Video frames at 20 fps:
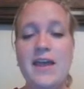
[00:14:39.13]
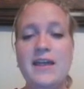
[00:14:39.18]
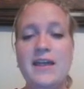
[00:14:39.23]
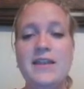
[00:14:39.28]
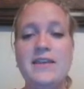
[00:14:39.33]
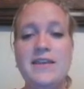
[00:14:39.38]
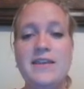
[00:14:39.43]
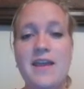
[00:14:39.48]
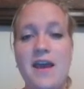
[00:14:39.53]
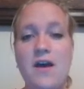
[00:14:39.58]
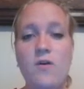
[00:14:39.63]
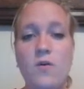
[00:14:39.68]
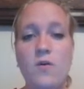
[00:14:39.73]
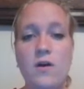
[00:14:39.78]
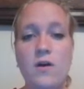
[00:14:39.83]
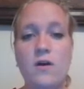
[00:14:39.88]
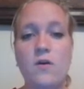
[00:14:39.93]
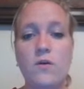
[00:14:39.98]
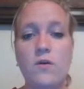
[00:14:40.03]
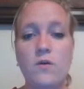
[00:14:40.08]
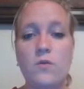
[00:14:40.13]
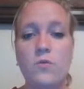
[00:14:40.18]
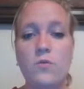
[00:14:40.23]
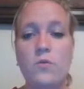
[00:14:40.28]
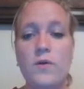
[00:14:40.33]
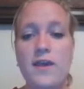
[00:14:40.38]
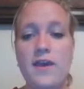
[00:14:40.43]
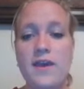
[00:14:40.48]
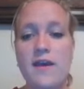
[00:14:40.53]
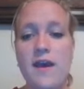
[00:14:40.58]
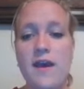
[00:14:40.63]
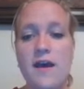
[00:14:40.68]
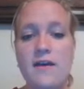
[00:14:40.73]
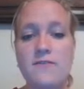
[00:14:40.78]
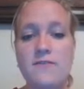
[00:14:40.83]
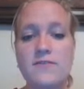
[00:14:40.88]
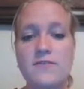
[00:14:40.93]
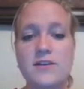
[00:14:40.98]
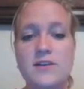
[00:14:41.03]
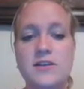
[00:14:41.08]
Now, we
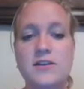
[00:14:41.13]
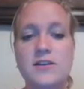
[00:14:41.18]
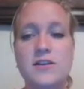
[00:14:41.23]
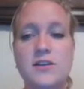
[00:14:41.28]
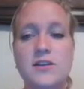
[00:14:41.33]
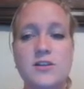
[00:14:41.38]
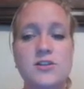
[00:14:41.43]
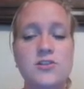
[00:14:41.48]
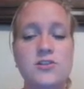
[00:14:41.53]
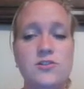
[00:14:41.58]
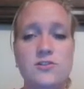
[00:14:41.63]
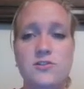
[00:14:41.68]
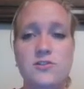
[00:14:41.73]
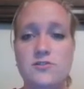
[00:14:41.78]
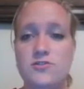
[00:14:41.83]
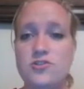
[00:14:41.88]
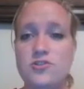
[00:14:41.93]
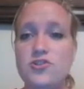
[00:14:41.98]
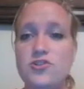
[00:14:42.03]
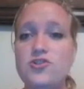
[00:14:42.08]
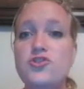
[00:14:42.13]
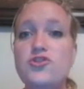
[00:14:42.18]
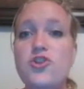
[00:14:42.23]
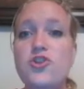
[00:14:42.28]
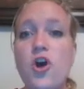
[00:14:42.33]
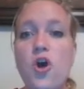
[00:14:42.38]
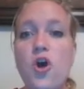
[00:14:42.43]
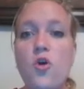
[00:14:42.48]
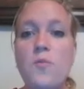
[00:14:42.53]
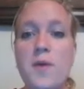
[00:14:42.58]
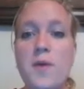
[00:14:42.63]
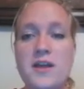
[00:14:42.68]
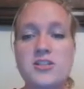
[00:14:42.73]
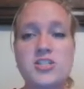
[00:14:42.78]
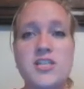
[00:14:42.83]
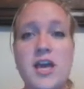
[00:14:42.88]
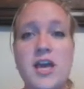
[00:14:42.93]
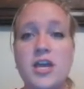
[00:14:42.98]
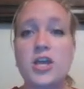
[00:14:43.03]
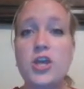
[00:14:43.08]
have so
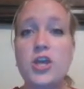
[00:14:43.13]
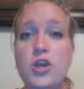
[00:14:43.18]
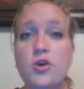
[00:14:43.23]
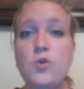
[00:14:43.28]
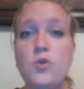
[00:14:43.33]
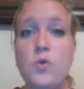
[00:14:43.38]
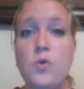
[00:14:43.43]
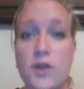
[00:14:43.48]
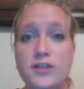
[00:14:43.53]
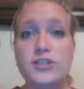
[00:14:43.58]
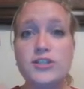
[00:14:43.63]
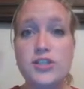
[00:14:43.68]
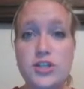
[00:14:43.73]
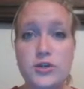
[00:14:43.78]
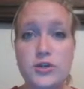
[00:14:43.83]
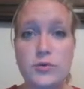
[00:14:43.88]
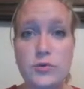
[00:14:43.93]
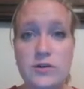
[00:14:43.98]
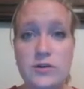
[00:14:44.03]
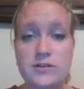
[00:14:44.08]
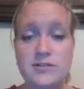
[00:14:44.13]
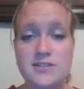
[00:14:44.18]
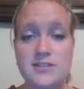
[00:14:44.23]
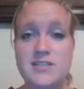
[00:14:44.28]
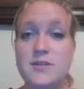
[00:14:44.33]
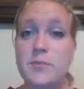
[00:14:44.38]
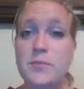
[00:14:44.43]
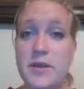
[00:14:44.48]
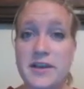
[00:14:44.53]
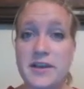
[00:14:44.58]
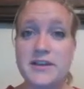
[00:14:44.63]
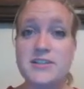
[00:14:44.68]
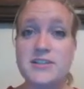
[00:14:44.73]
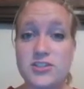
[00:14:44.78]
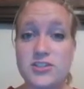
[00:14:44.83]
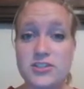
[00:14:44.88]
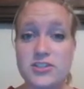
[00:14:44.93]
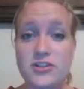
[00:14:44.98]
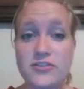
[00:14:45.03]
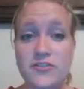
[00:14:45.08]
much that you can do to be
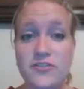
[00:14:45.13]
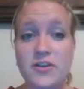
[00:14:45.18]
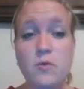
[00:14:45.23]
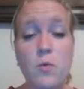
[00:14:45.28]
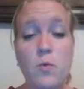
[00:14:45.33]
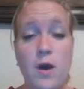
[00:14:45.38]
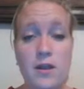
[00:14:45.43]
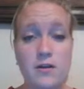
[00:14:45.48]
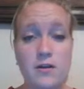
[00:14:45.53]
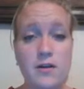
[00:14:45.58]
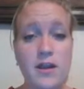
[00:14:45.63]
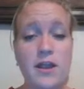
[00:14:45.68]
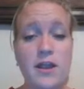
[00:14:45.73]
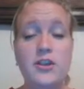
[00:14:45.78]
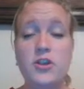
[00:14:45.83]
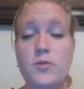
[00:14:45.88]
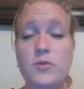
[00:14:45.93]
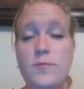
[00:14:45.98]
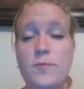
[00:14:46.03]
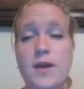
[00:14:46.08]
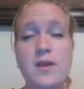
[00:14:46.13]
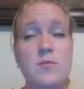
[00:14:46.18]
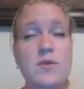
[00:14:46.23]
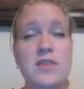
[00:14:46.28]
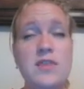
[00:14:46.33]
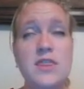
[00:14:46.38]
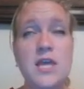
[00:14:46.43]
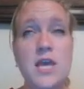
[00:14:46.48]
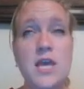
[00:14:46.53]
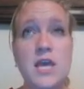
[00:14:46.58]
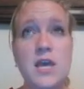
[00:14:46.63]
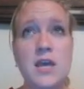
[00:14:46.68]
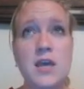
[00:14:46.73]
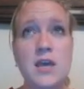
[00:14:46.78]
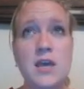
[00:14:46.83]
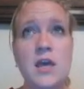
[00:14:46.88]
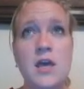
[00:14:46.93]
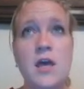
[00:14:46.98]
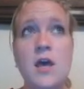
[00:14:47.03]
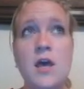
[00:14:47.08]
conserving water. And you might be thinking,
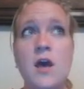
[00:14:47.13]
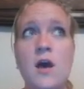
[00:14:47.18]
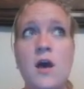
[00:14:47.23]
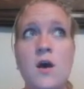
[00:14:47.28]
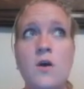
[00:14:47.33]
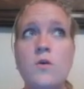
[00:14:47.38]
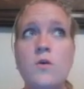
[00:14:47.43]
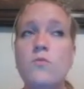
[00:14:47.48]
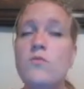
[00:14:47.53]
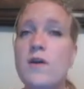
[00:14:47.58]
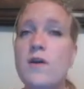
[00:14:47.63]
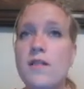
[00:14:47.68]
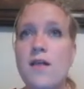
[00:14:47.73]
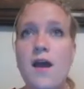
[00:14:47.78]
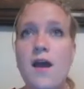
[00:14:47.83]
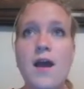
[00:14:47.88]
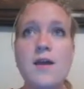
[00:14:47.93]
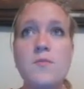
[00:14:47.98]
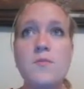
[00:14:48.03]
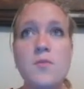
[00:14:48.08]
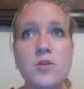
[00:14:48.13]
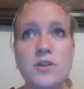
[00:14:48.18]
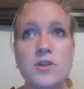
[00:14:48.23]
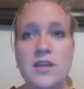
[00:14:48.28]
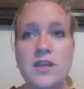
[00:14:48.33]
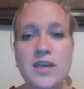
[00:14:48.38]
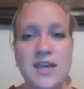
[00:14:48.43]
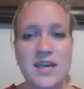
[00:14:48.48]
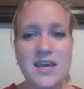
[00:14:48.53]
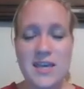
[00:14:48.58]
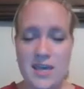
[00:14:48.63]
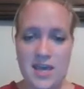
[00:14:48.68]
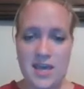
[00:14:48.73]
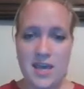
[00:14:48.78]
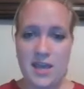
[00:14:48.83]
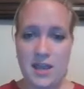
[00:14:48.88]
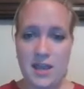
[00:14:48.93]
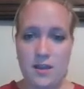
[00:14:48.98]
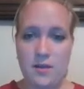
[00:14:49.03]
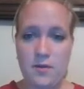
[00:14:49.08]
well, I'm only a
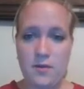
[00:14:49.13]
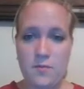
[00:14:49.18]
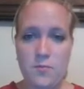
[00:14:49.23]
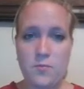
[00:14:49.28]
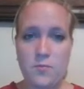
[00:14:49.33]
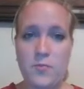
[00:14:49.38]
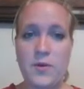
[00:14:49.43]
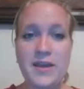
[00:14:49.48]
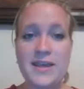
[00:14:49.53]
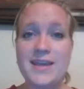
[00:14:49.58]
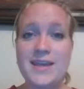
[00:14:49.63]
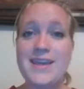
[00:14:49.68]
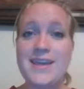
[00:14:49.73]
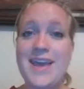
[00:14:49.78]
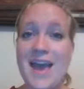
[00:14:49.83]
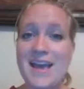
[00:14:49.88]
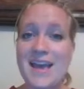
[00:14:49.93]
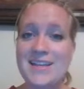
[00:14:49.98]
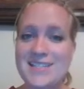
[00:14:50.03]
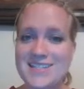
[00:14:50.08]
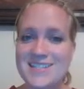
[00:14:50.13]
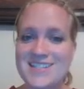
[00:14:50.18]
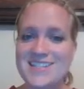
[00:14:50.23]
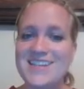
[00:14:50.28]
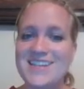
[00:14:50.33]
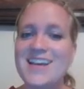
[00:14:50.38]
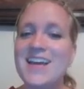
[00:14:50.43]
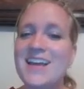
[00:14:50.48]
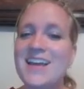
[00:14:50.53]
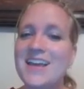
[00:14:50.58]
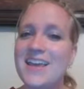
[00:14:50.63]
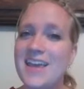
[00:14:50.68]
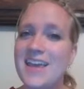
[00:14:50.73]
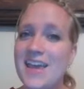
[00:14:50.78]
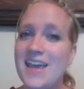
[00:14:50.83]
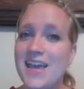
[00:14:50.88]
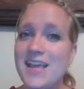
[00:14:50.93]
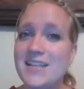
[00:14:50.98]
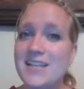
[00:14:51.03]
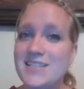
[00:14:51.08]
kid. But yes,
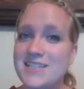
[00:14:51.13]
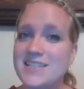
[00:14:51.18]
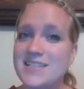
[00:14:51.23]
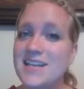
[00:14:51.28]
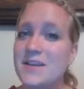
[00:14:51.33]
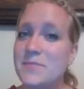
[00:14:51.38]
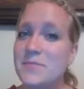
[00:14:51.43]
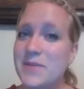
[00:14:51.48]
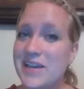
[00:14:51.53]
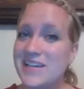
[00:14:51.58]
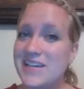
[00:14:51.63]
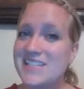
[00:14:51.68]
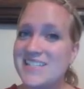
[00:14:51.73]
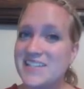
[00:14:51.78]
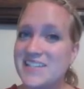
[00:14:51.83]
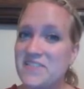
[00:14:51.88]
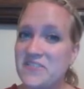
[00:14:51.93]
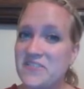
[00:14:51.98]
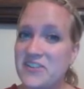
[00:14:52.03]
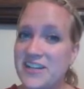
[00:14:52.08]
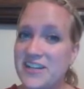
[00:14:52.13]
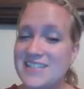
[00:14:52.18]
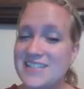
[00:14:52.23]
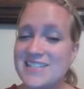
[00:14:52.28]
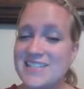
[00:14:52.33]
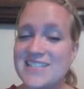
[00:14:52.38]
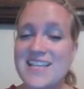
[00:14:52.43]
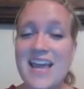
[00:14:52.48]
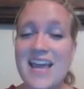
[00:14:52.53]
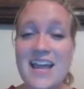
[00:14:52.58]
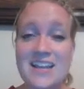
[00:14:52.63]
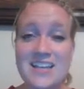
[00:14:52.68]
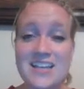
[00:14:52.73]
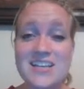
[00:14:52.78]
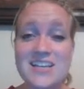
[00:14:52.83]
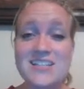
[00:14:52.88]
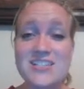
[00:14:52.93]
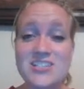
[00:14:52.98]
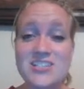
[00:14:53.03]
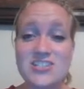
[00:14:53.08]
kids can make a difference and
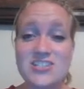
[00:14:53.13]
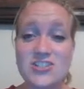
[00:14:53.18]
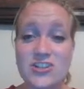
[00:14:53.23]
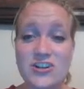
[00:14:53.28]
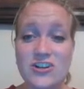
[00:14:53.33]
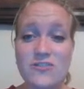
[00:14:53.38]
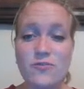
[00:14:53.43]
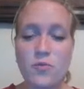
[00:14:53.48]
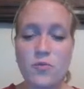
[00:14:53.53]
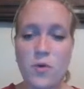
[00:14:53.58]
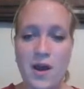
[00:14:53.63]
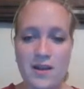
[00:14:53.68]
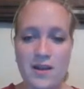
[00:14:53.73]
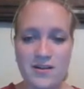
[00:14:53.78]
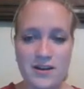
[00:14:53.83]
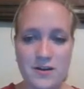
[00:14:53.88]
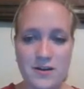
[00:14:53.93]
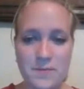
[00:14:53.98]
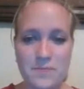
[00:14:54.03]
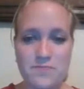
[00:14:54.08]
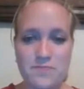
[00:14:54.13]
conserve water.